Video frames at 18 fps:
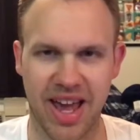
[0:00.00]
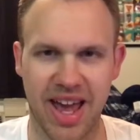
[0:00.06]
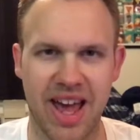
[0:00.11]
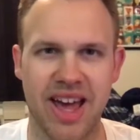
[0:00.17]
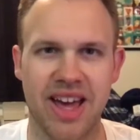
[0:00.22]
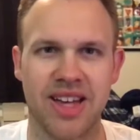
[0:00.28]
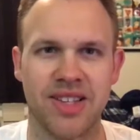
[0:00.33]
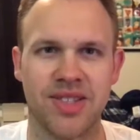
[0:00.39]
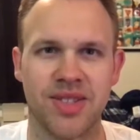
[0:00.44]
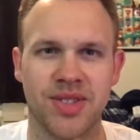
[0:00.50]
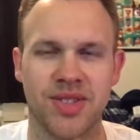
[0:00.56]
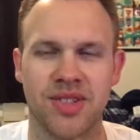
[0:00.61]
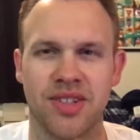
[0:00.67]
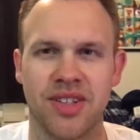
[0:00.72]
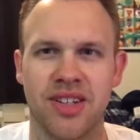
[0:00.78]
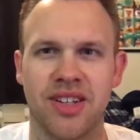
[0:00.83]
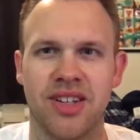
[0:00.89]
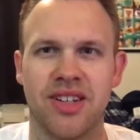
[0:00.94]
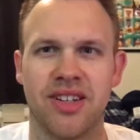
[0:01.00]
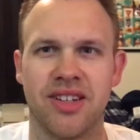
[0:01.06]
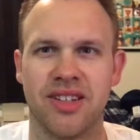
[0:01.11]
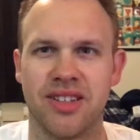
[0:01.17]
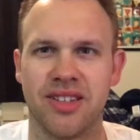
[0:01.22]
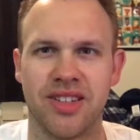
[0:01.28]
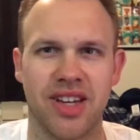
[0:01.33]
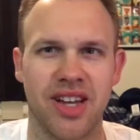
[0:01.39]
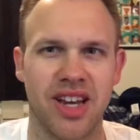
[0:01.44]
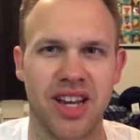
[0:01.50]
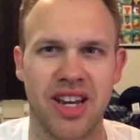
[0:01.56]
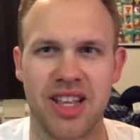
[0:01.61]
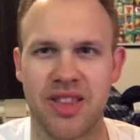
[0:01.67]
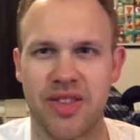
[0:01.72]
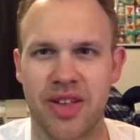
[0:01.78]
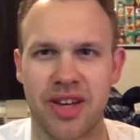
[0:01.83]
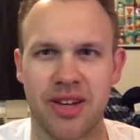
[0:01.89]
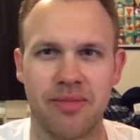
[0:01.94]
has
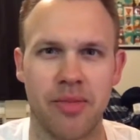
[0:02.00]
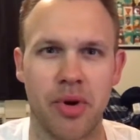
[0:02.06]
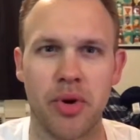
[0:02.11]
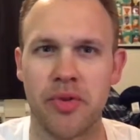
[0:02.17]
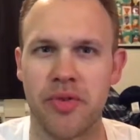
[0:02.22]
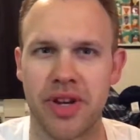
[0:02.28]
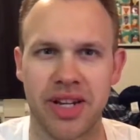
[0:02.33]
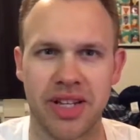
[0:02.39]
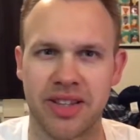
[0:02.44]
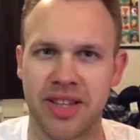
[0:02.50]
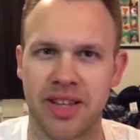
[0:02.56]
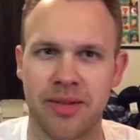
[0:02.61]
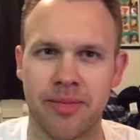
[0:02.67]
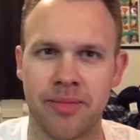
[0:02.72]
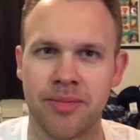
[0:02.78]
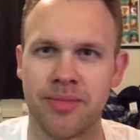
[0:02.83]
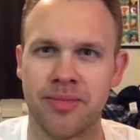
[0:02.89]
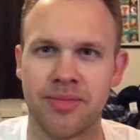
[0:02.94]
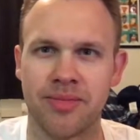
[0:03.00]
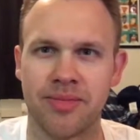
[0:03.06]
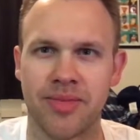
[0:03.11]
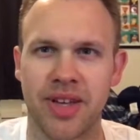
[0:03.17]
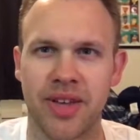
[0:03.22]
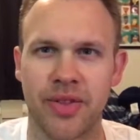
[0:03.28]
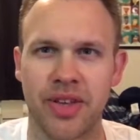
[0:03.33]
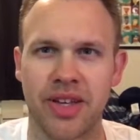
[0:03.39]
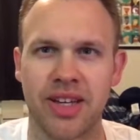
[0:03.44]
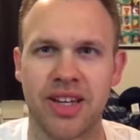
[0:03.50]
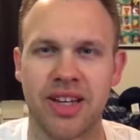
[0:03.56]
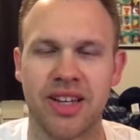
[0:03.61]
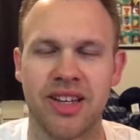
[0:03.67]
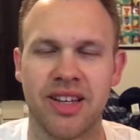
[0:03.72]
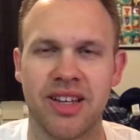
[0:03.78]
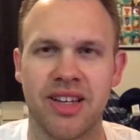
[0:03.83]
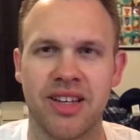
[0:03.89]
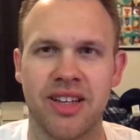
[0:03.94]
anything motivating them. I think
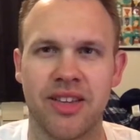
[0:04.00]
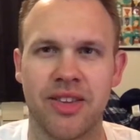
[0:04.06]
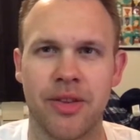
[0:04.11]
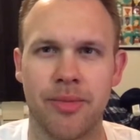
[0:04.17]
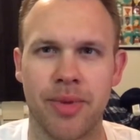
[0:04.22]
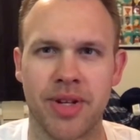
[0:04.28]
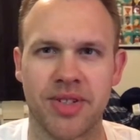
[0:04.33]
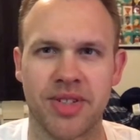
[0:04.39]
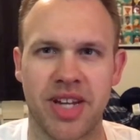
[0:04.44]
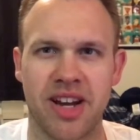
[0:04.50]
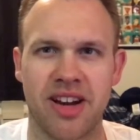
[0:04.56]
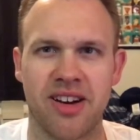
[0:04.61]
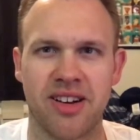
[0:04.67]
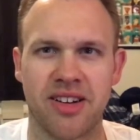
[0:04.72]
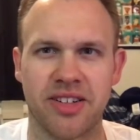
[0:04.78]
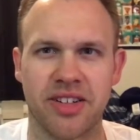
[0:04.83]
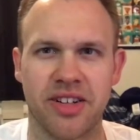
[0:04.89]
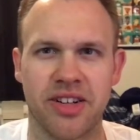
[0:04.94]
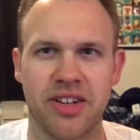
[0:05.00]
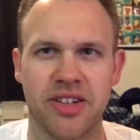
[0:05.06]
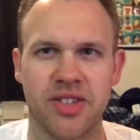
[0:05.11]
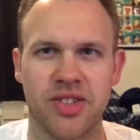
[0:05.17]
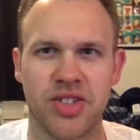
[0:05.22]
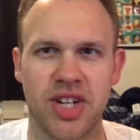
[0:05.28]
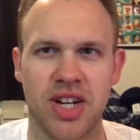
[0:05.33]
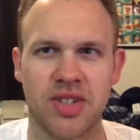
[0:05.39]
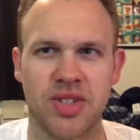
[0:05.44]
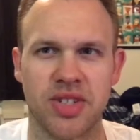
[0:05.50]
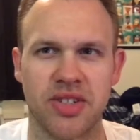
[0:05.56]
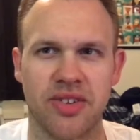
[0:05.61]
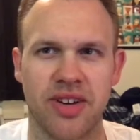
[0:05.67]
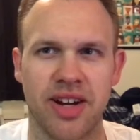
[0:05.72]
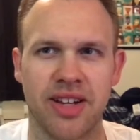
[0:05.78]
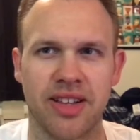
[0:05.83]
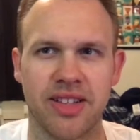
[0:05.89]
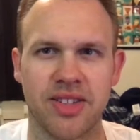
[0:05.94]
the best character is John C.
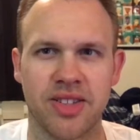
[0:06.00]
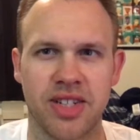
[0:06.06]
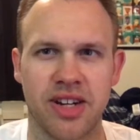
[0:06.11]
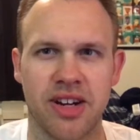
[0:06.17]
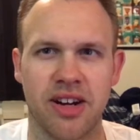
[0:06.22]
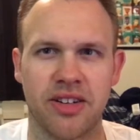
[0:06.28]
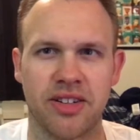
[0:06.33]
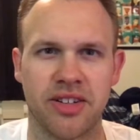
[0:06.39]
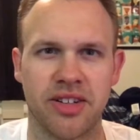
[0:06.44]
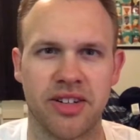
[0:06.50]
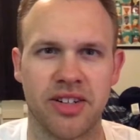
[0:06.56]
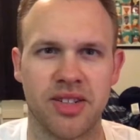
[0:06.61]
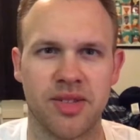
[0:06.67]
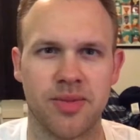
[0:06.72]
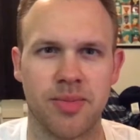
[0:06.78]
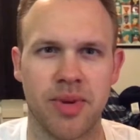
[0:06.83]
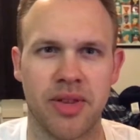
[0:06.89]
Reilly's character. He's